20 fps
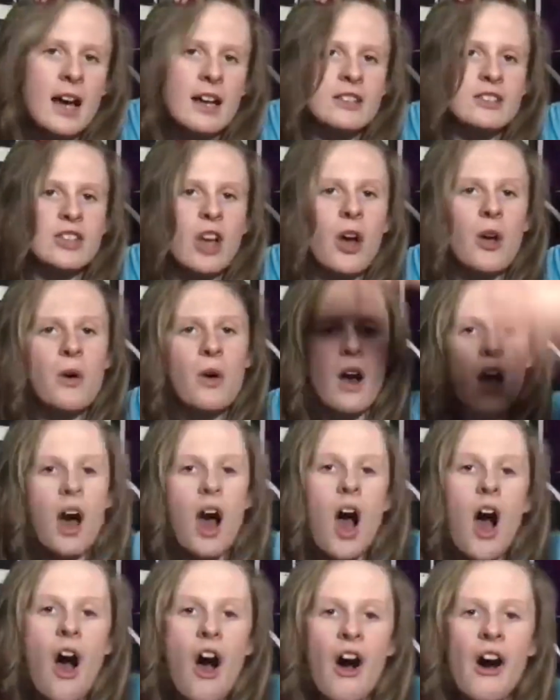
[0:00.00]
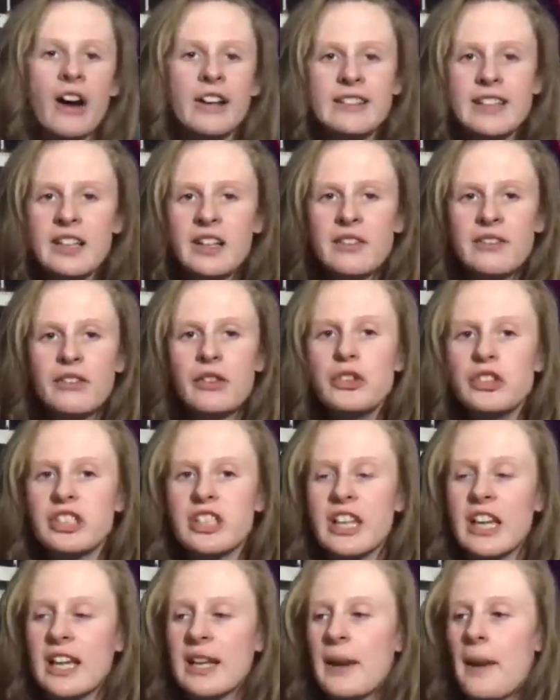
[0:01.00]
So I did
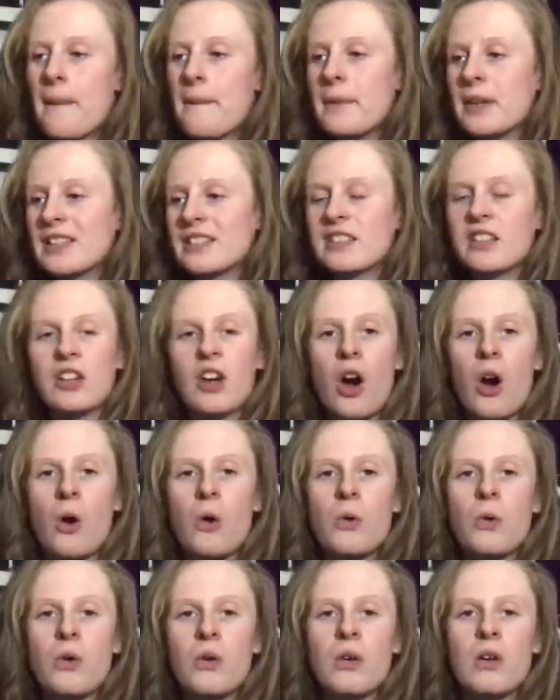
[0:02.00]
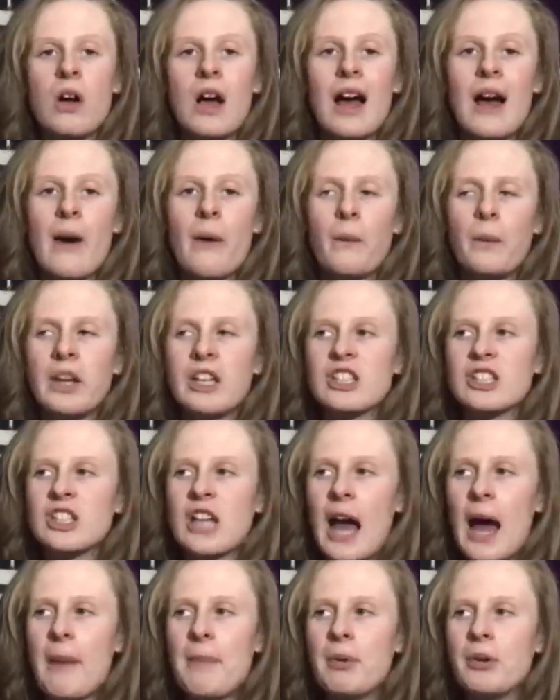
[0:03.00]
unfortunately miss the goal which
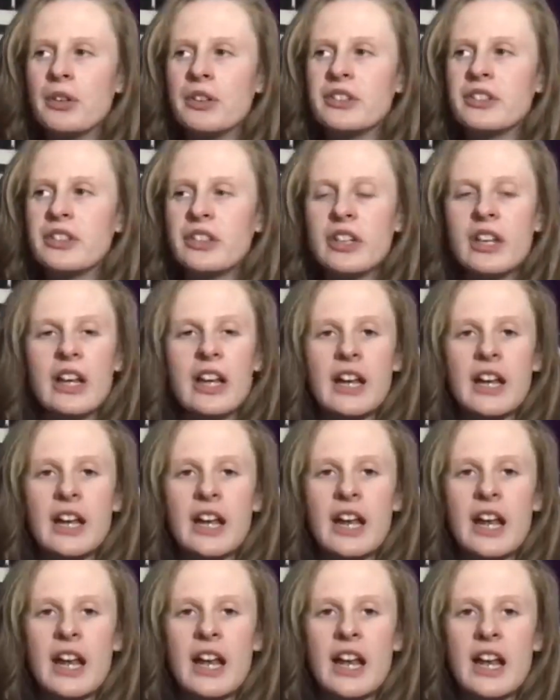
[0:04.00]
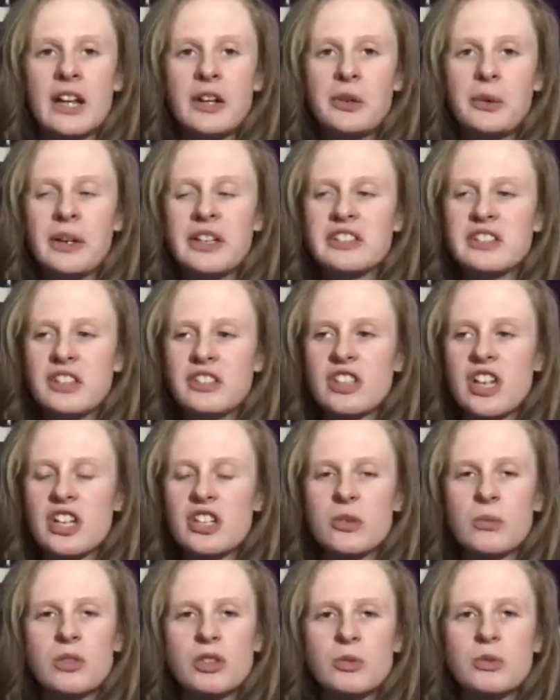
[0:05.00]
happened in quick
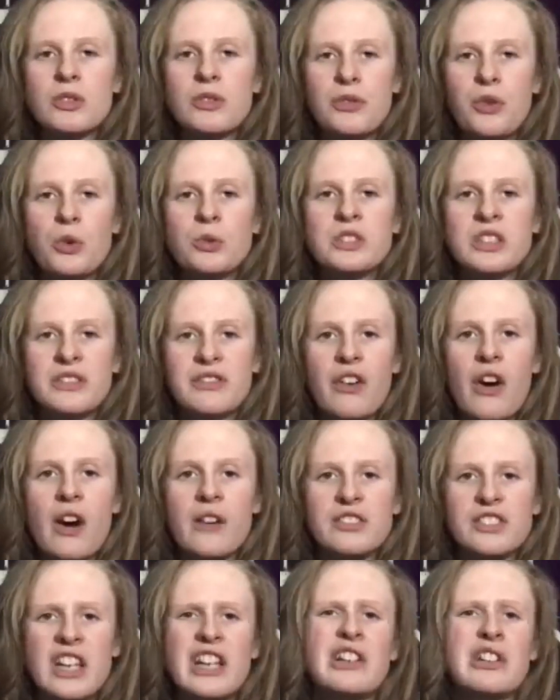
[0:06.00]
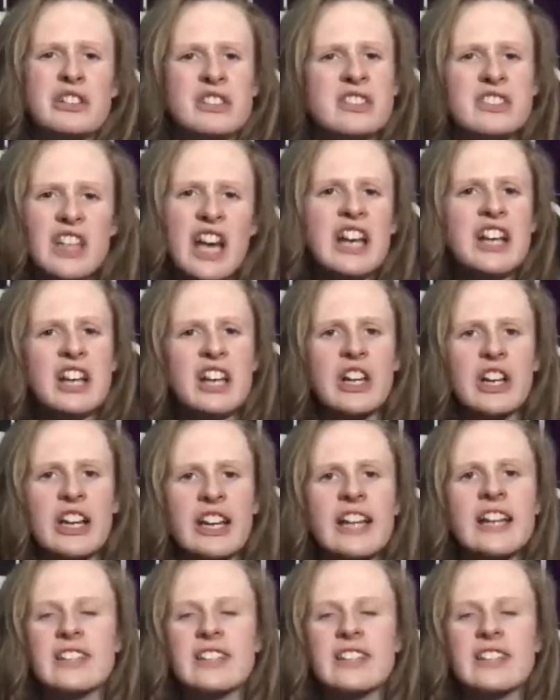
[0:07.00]
succession, which was 45 seconds. Take a look at